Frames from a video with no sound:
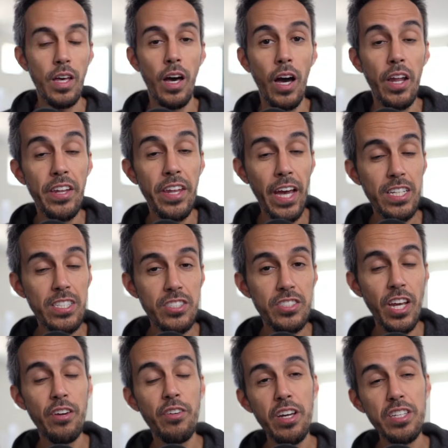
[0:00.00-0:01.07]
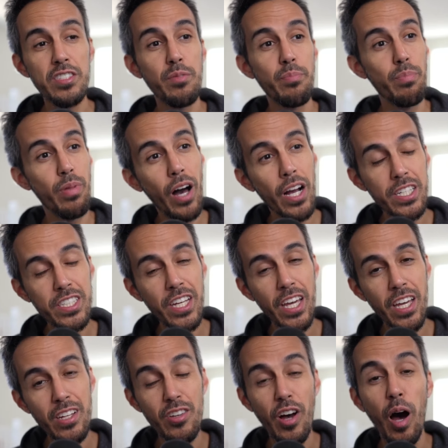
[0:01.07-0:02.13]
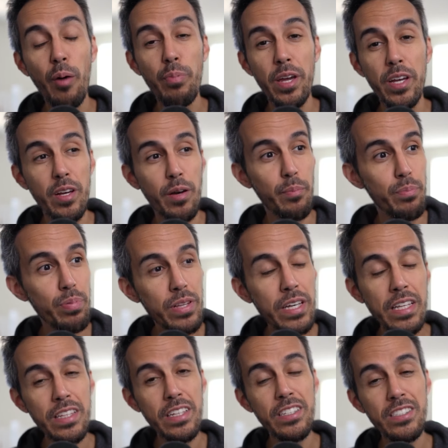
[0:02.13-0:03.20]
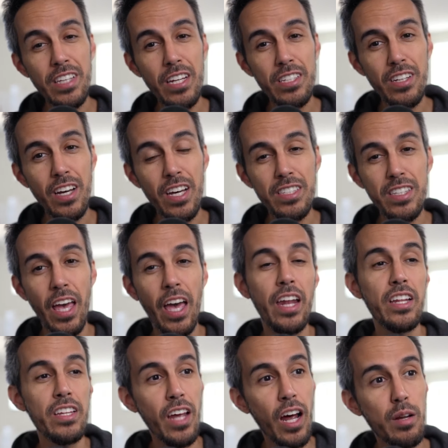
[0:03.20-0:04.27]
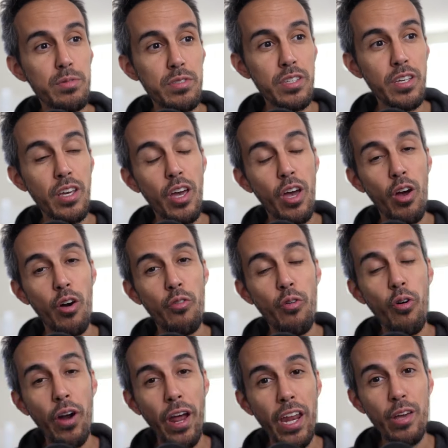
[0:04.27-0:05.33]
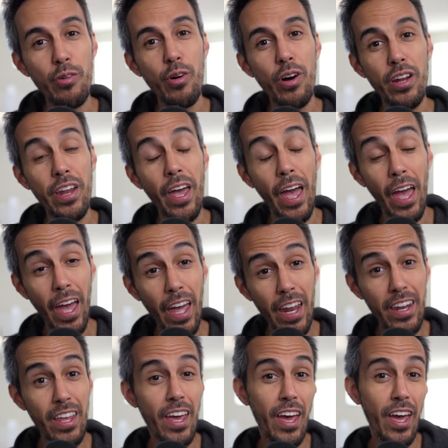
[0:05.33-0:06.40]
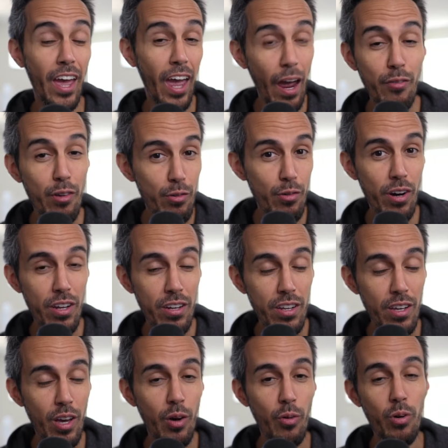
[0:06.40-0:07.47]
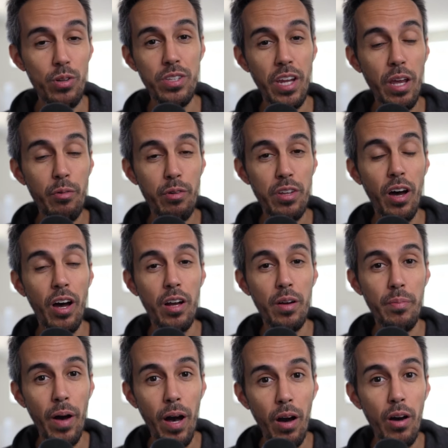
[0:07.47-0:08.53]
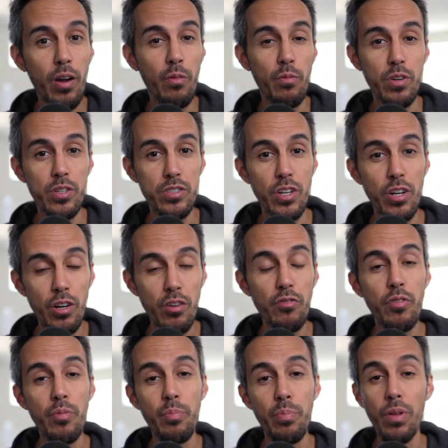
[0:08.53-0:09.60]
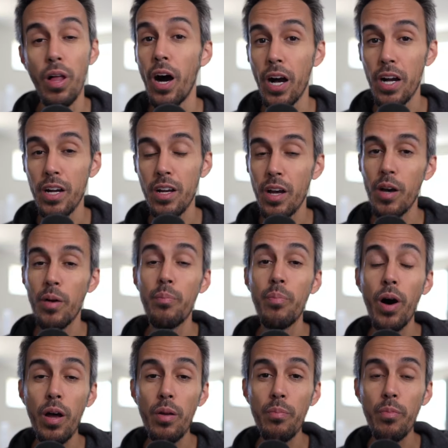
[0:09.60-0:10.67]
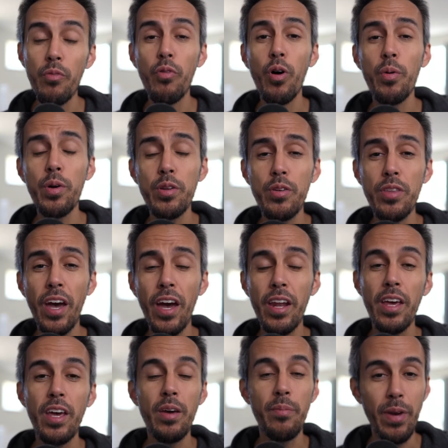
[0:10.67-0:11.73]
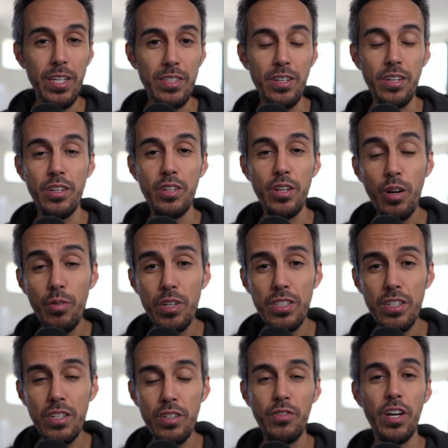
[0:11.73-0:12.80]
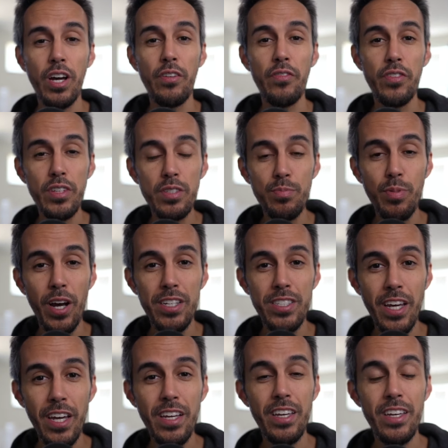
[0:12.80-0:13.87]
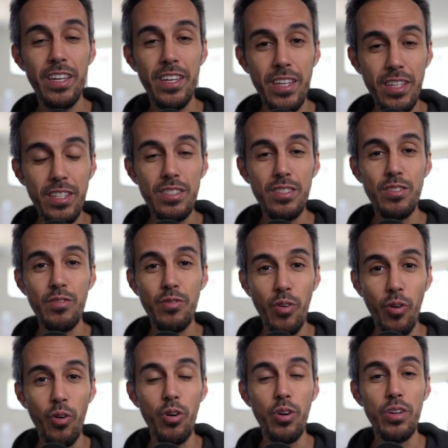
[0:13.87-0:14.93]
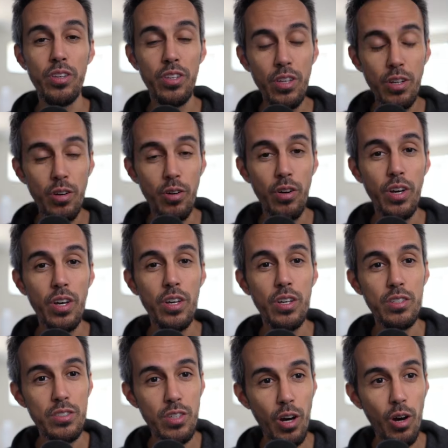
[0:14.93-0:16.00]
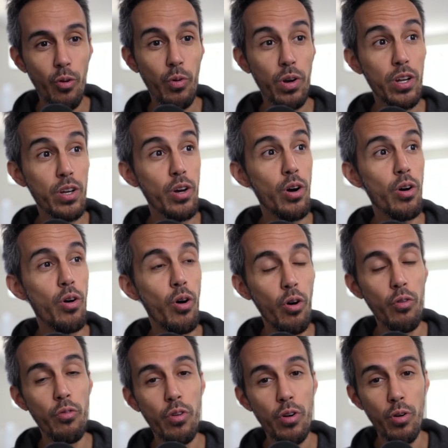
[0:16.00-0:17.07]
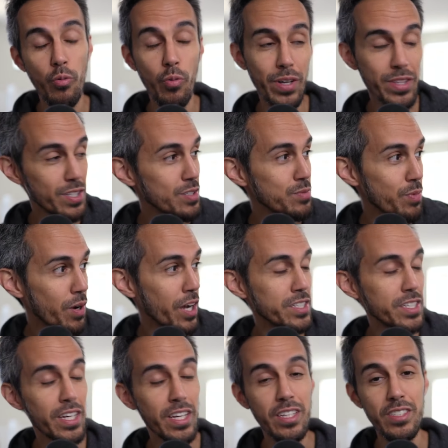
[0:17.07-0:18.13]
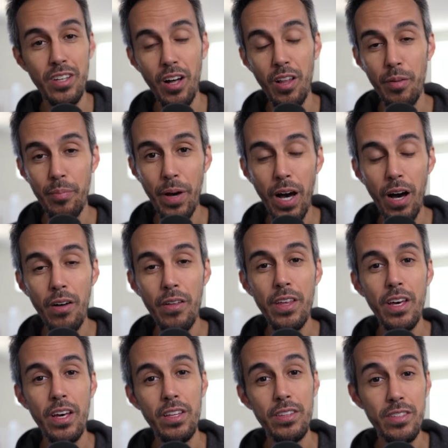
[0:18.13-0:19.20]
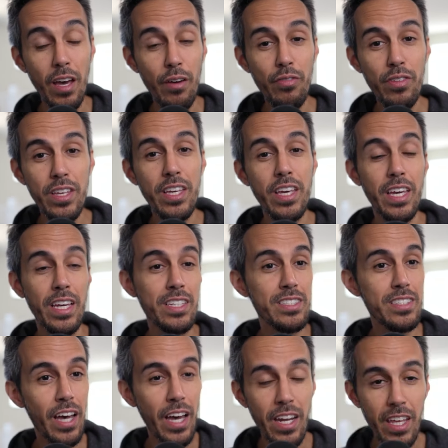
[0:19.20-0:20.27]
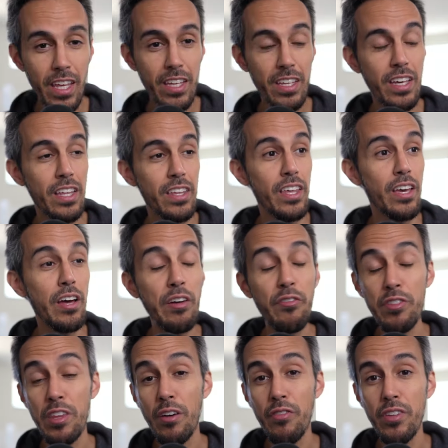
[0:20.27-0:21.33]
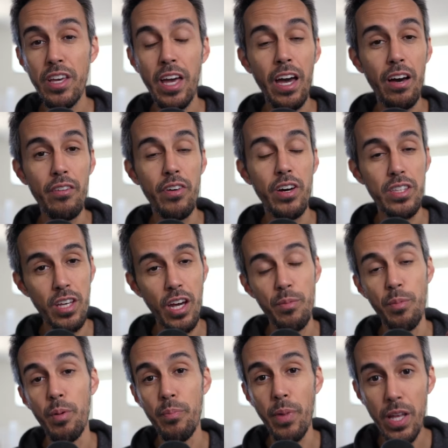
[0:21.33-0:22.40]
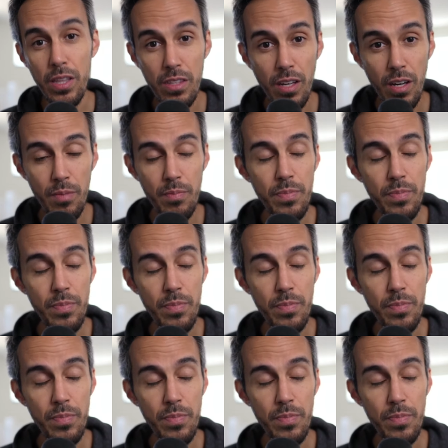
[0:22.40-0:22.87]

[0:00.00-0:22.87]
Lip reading: a next generation blockchain to operate completely decentralized and autonomously for anyone and everyone. Well, today we're talking about ReserveBlock. But before we do that, make sure to do research, figure out this project is for you. So we're gonna go over what this project is all about. Definitely exciting. They definitely have a ton of momentum.